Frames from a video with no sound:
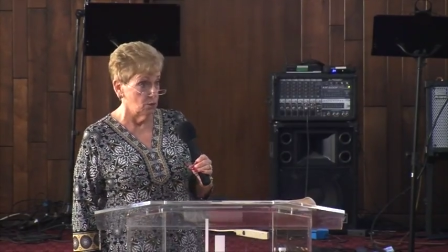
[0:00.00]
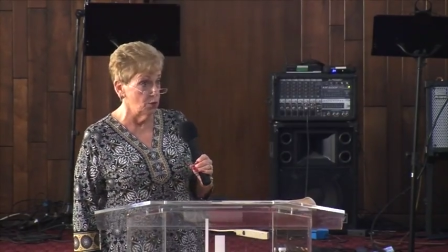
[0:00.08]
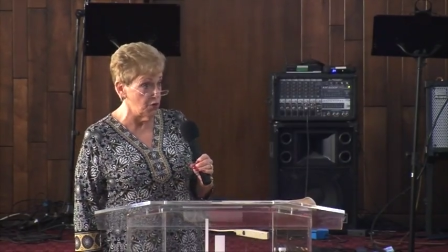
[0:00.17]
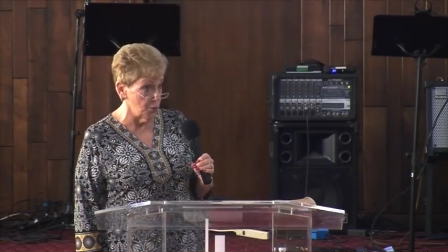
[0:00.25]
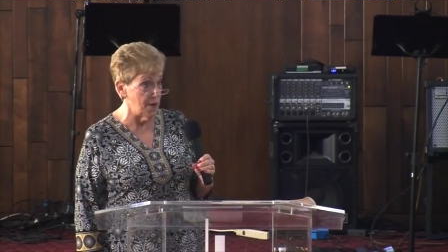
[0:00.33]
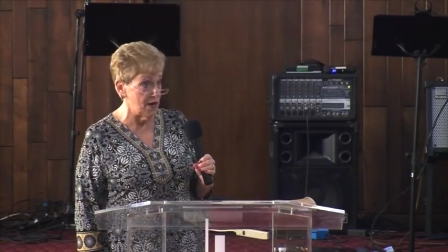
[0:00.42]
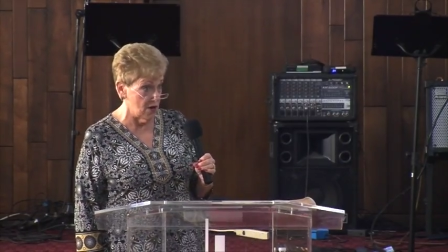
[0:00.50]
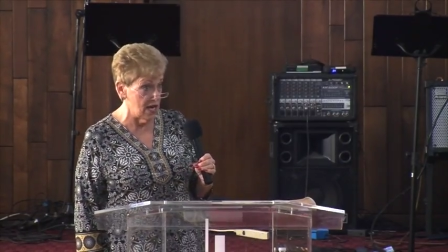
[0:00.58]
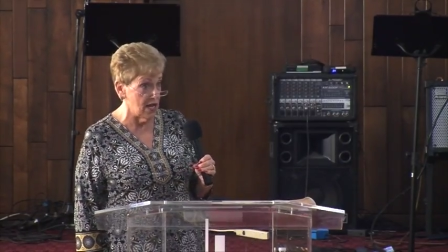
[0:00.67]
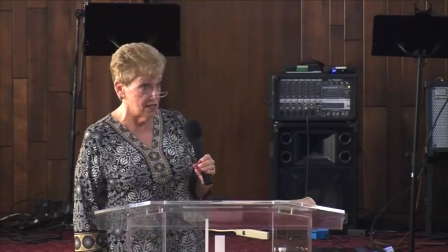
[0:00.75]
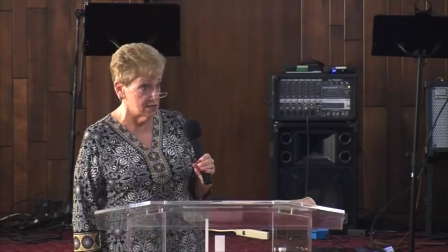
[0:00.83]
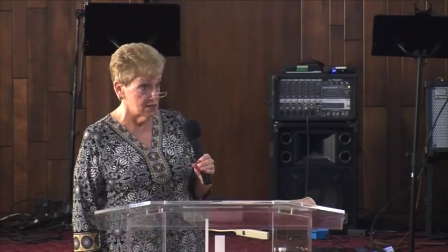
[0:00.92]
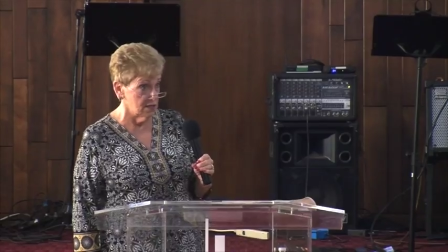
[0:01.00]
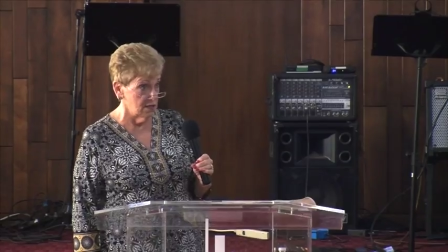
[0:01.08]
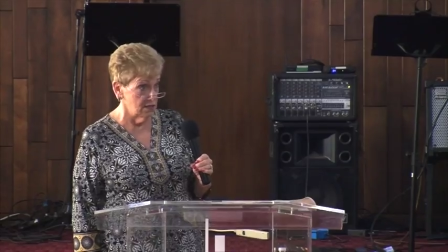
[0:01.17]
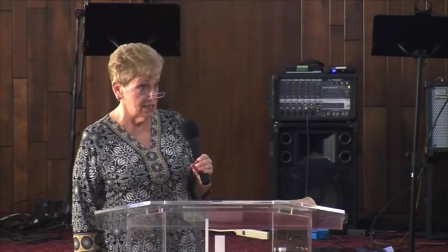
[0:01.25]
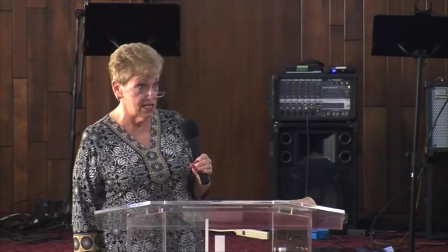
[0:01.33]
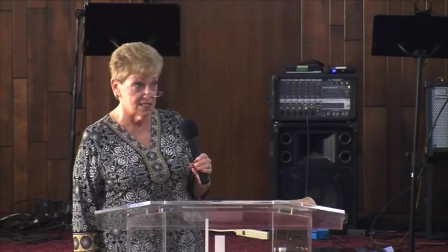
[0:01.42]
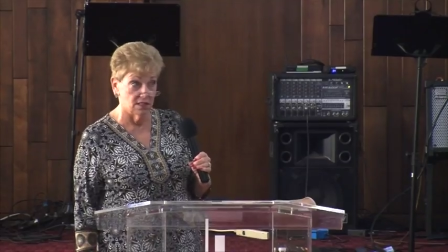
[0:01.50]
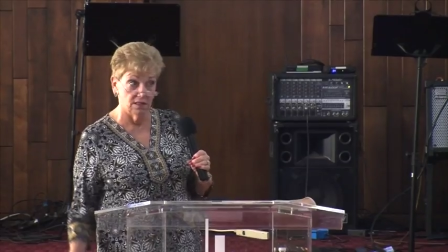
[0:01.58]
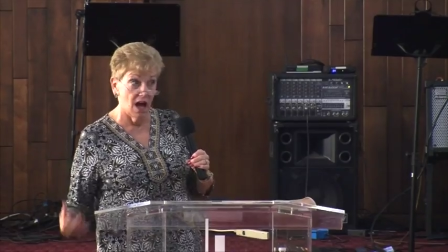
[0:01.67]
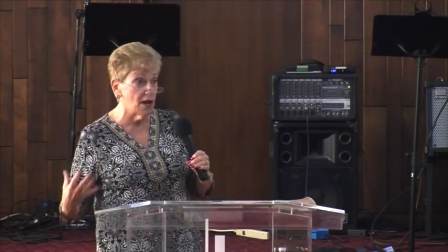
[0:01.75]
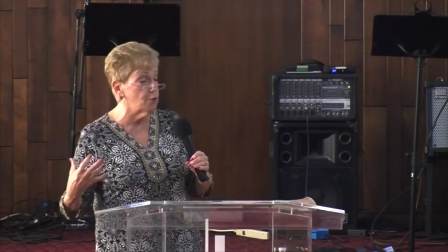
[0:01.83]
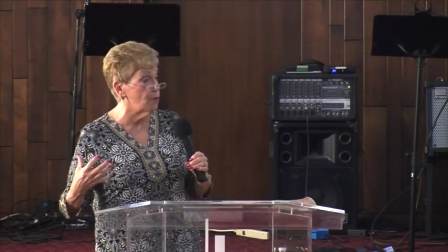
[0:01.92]
with your bare hands takes a
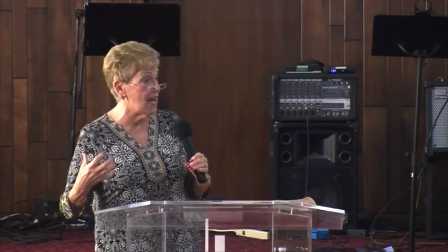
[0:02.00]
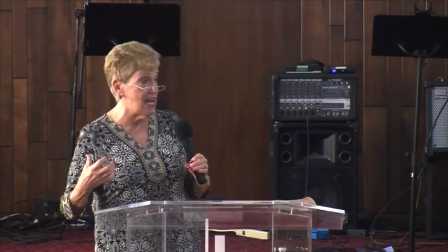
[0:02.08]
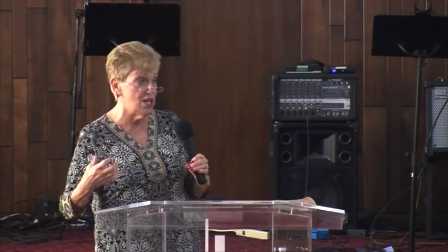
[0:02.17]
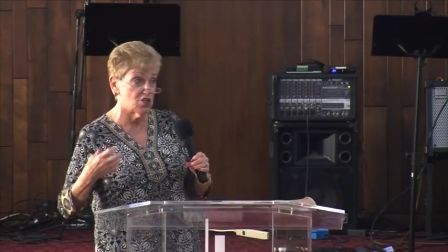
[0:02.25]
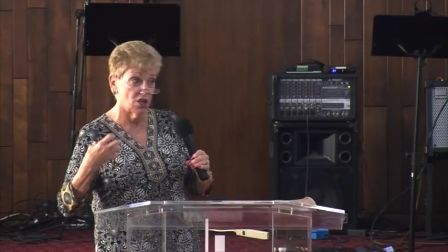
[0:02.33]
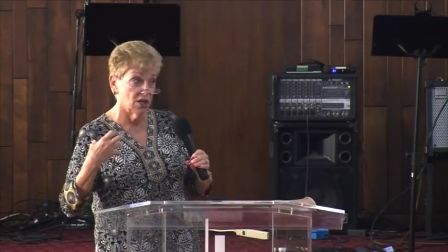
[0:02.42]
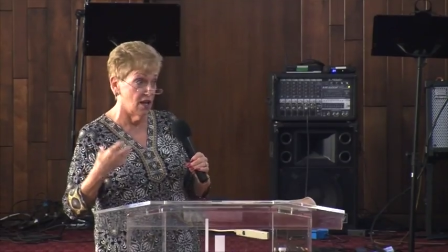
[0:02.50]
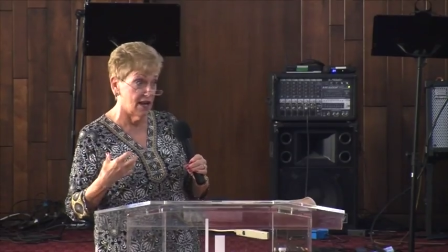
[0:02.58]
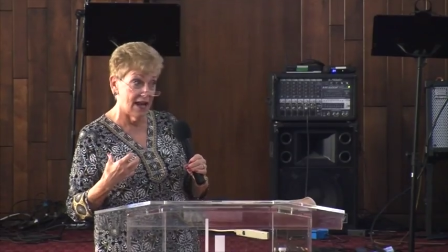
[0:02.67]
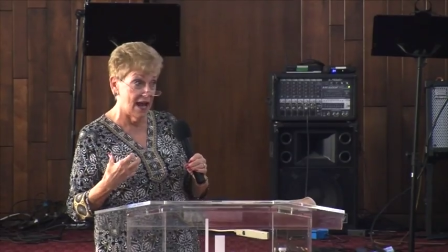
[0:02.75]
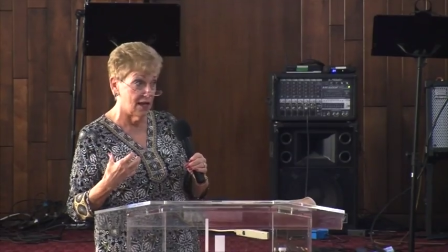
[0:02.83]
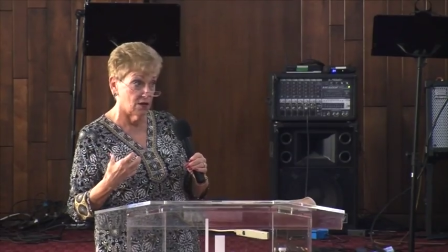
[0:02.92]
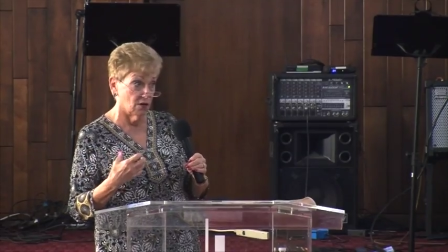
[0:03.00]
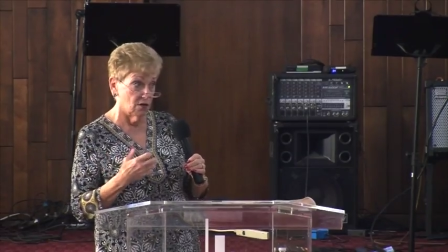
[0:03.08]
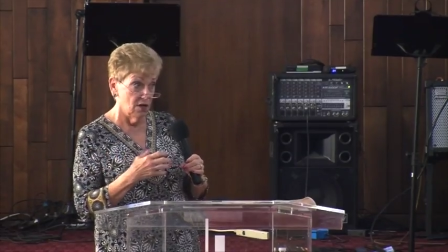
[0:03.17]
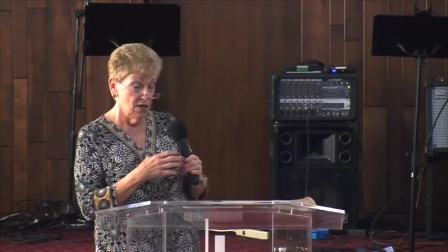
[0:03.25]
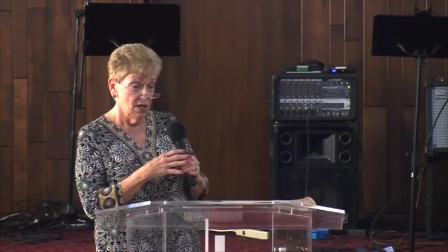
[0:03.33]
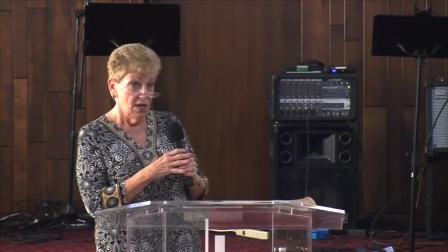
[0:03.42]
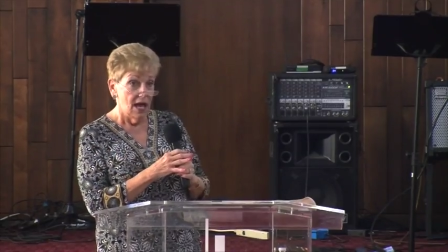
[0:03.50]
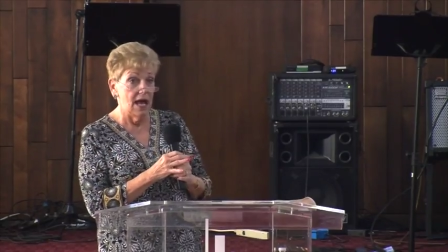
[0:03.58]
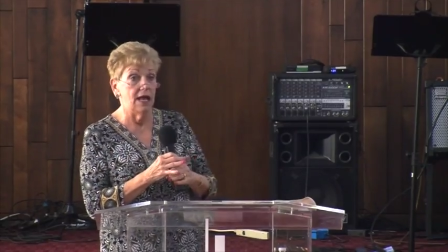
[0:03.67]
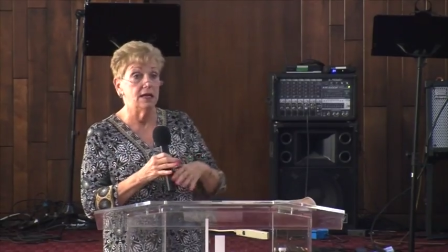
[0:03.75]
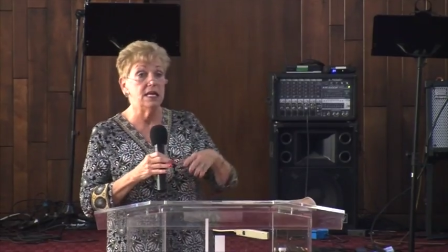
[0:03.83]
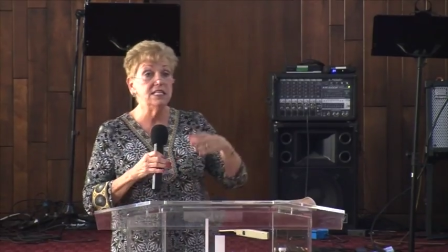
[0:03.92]
lot of rage and a lot of anger.
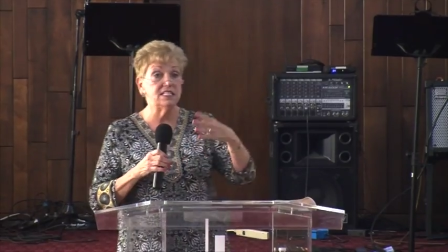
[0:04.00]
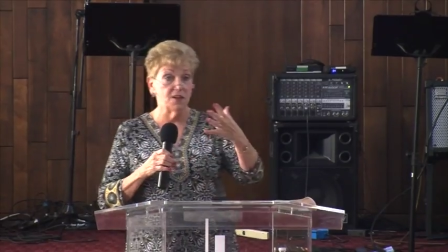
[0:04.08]
And he's